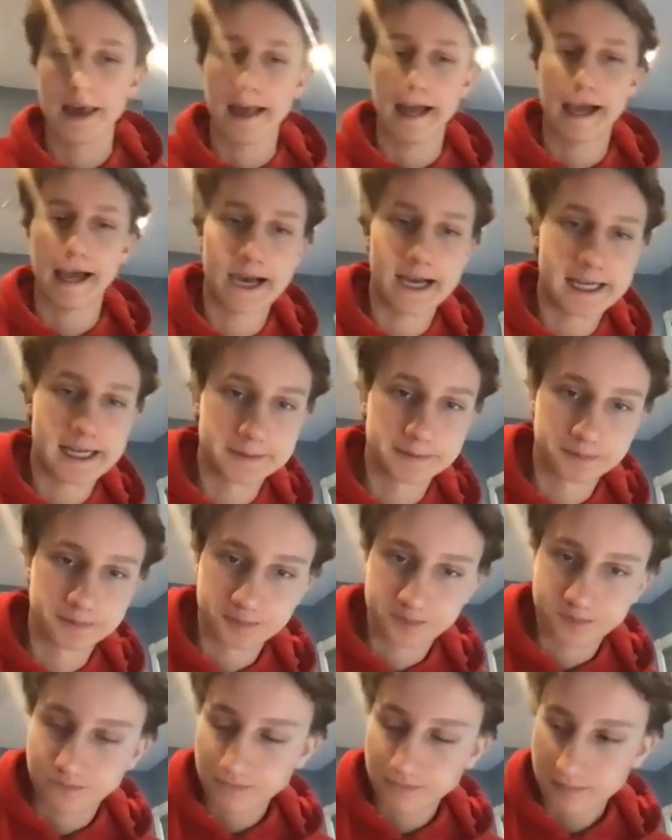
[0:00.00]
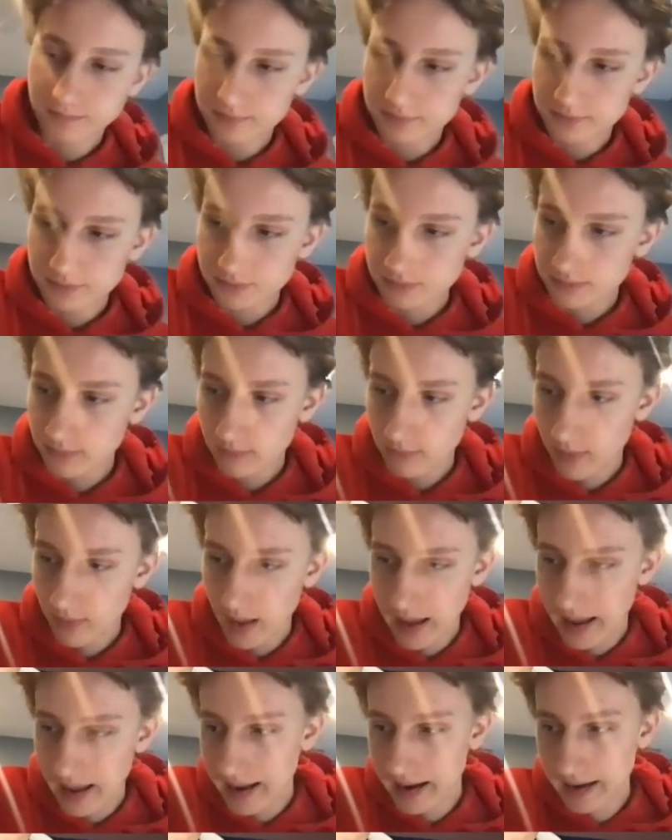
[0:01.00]

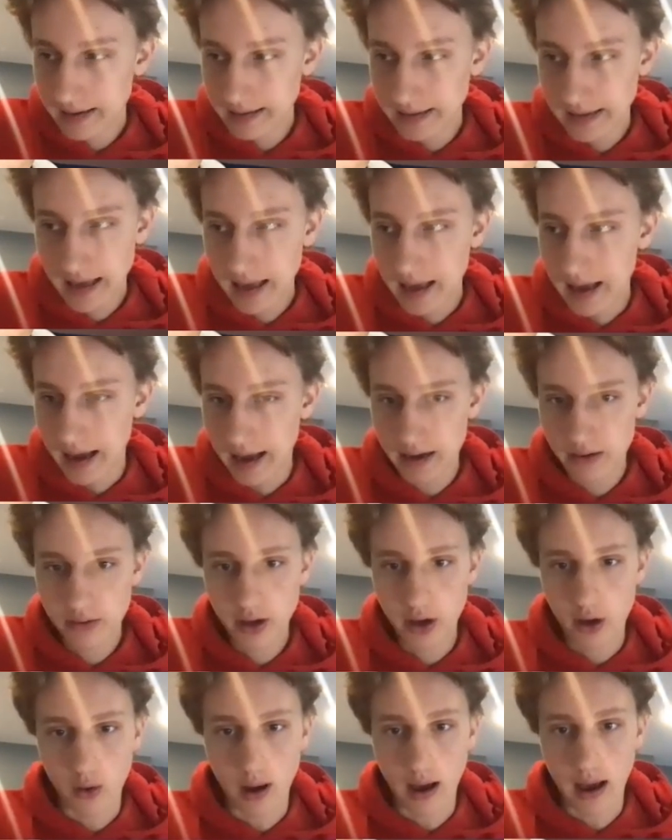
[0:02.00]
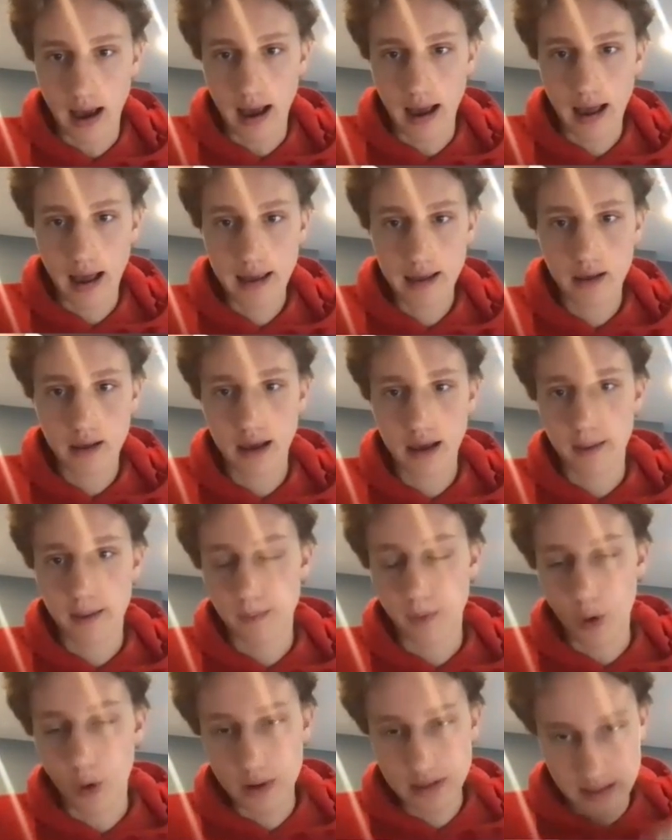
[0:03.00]
And yeah, I don't know. I
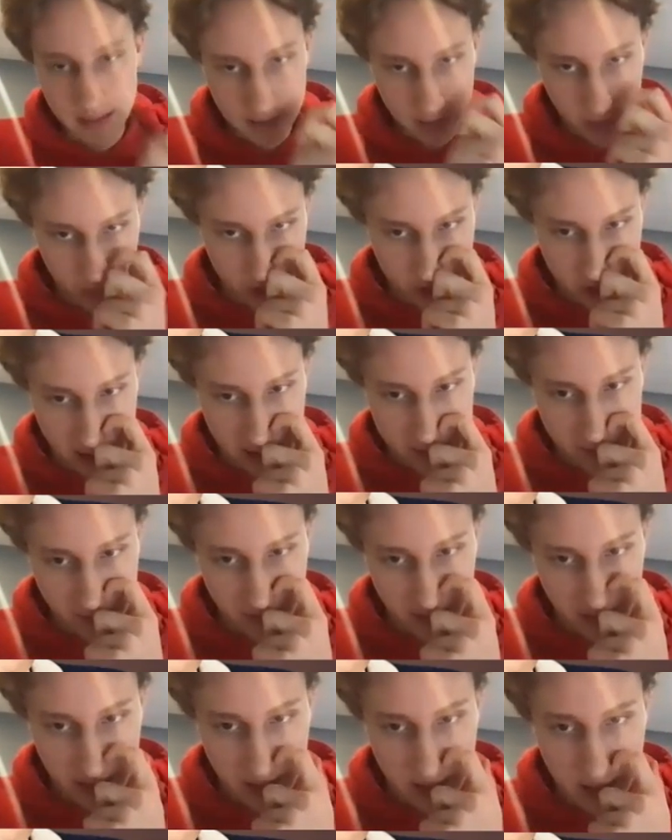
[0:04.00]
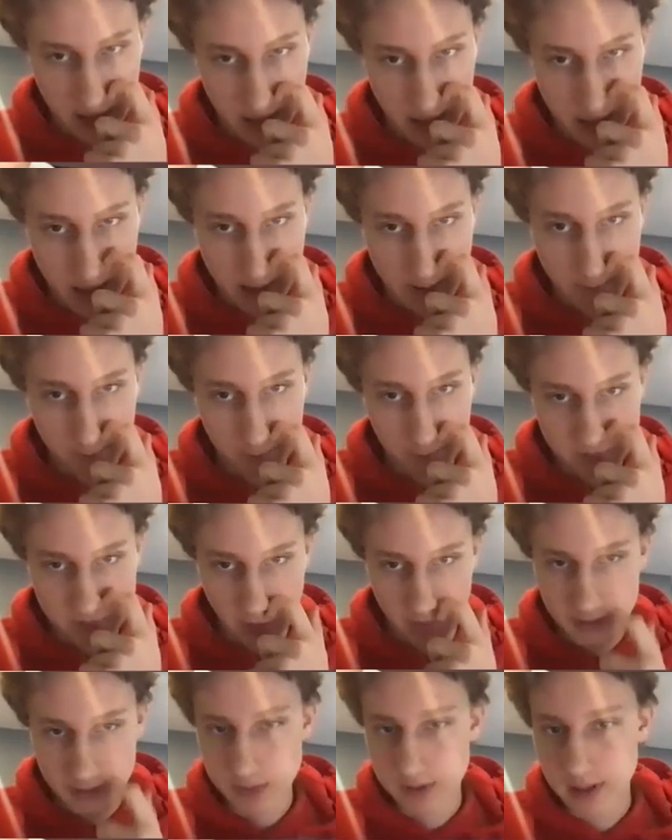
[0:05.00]
am always a huge chess fan,
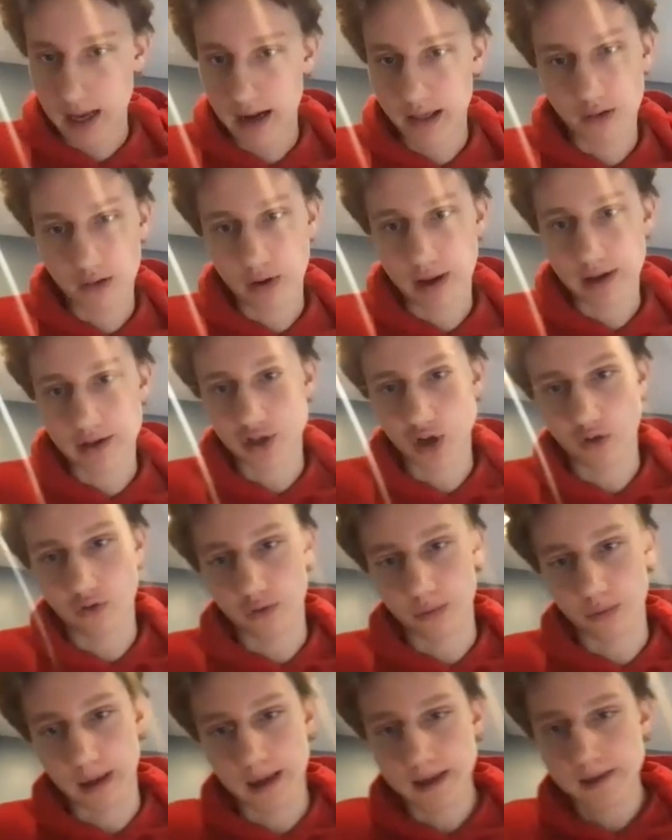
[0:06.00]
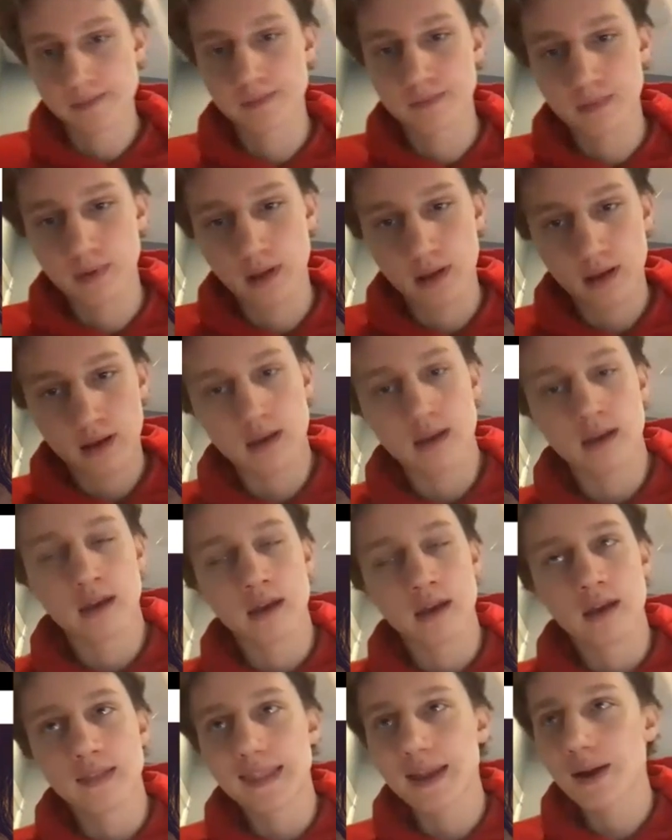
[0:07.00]
so this was kind of the right show for me.
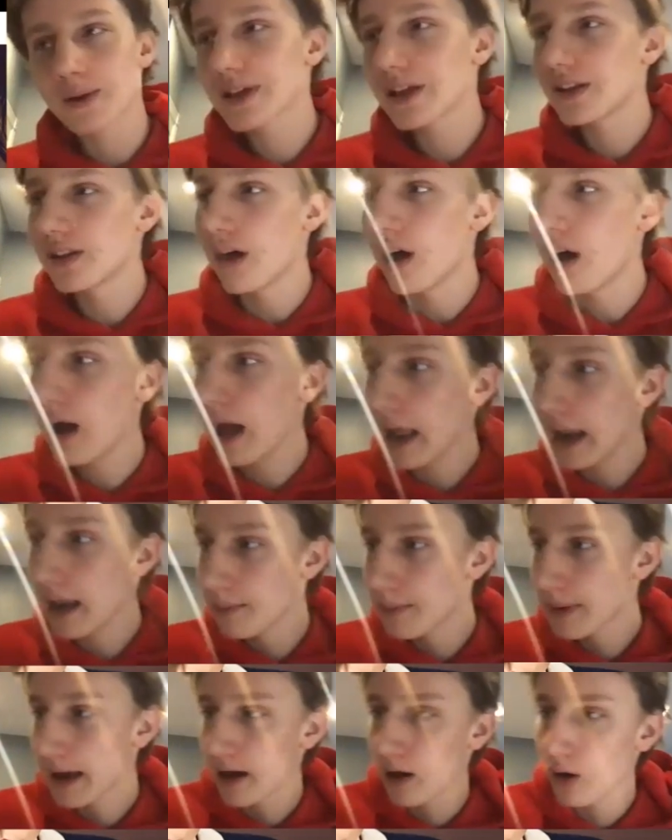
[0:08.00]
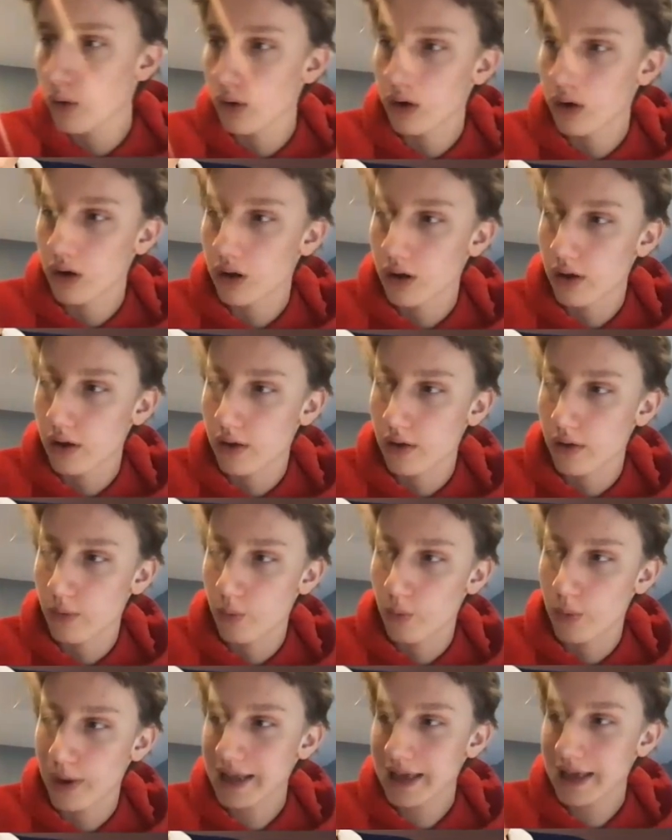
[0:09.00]
There was a lot about
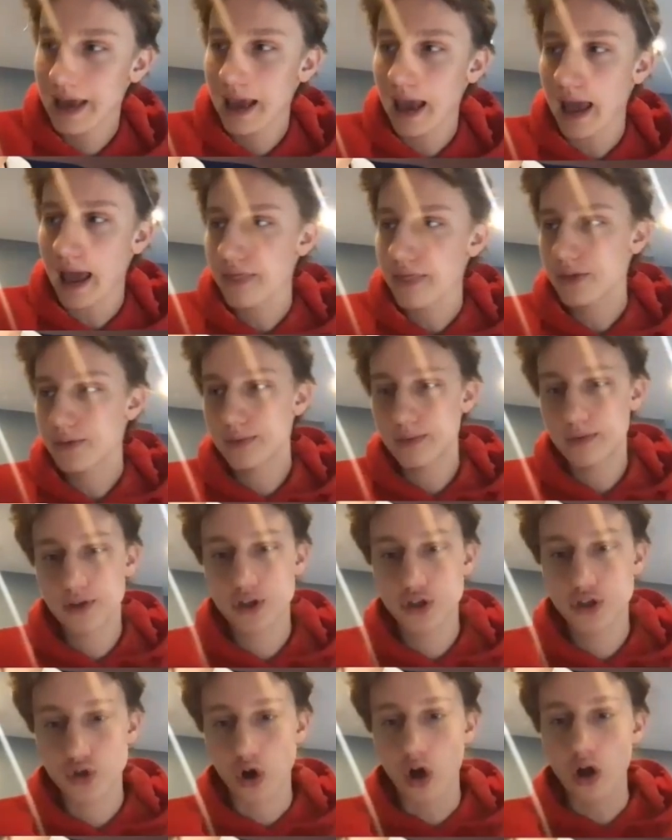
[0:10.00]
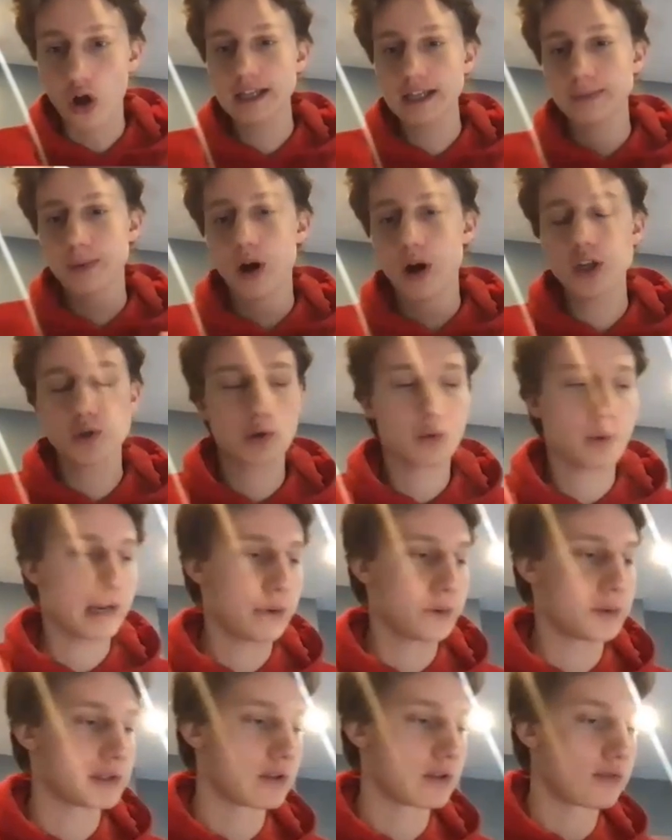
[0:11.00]
when the strongest parts were when it
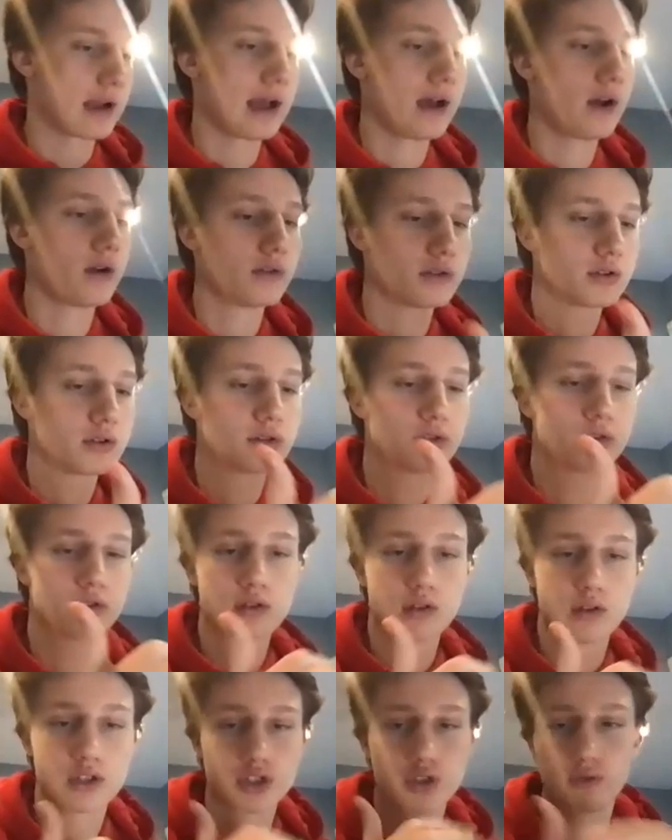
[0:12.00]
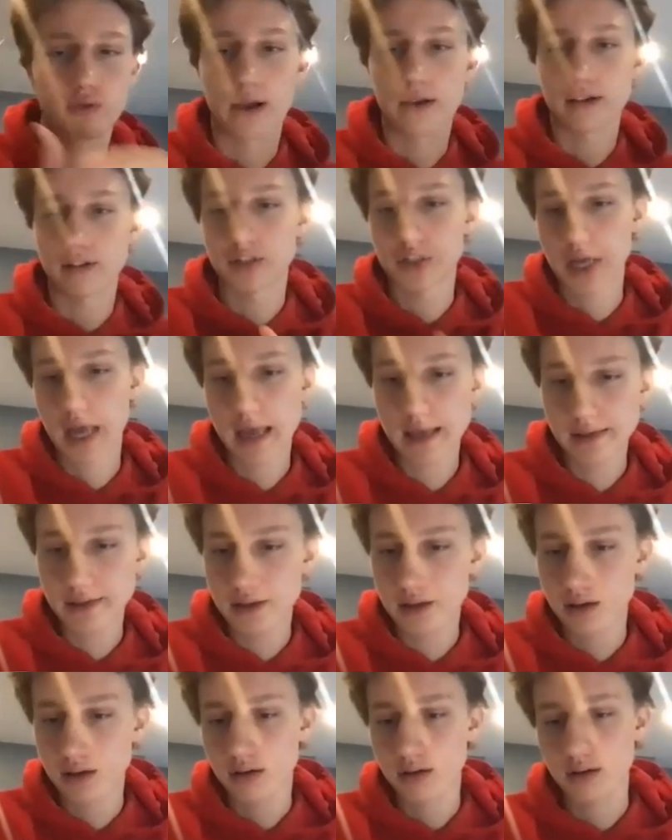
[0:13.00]
was around surrounding
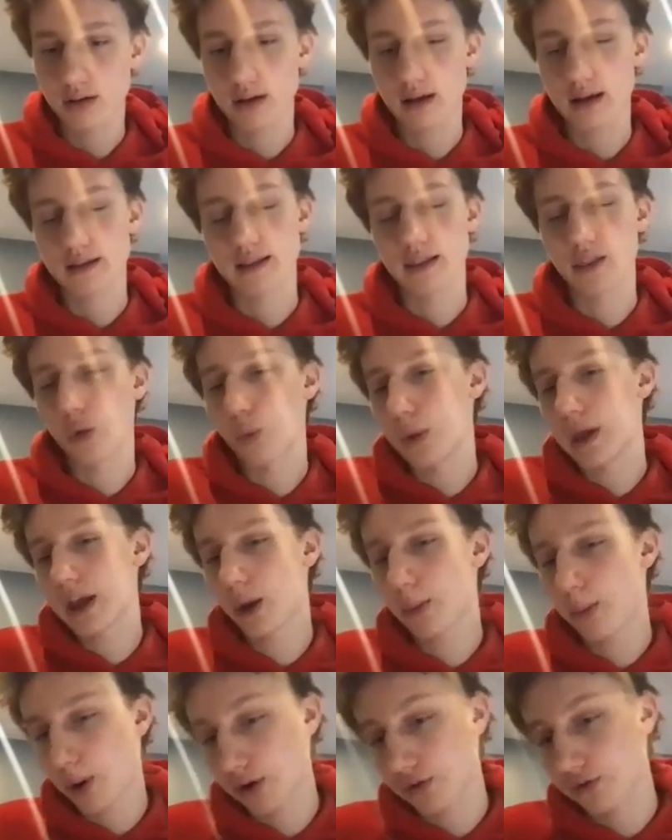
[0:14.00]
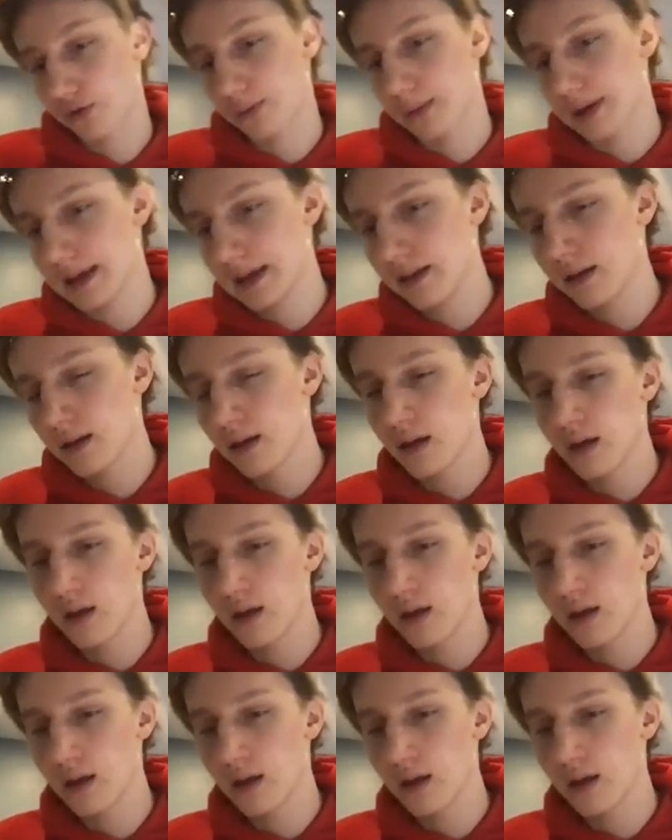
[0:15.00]
chess, and then the weaker parts for me